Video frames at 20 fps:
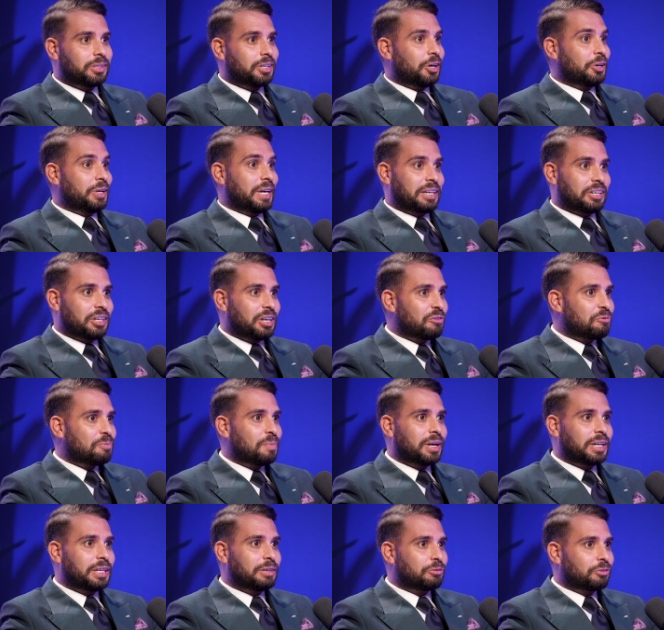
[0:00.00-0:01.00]
I only had enough
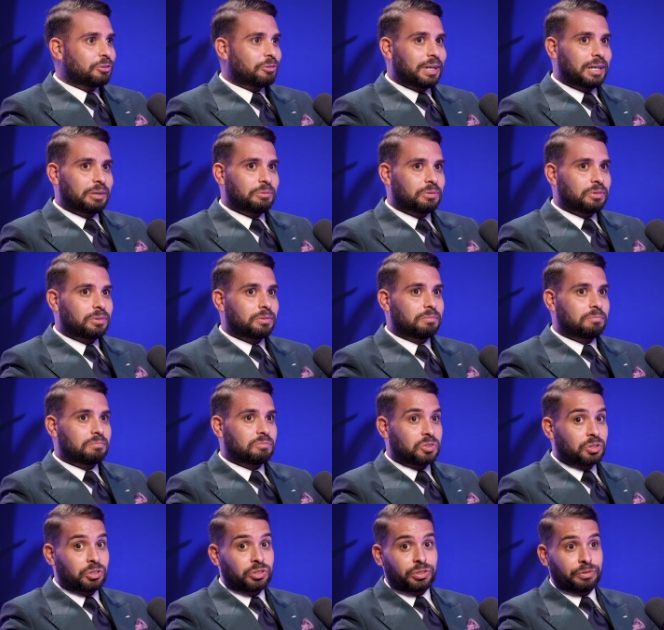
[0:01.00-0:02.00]
money to